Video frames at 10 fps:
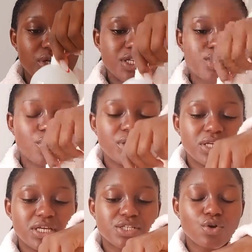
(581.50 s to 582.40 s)
It's
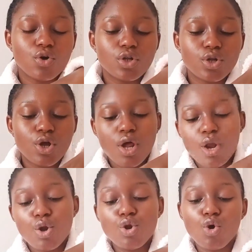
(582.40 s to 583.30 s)
called
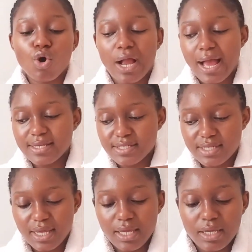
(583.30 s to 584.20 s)
Low
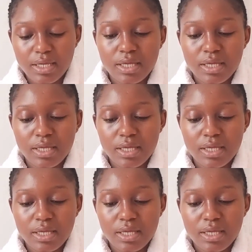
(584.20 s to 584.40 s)
Caste.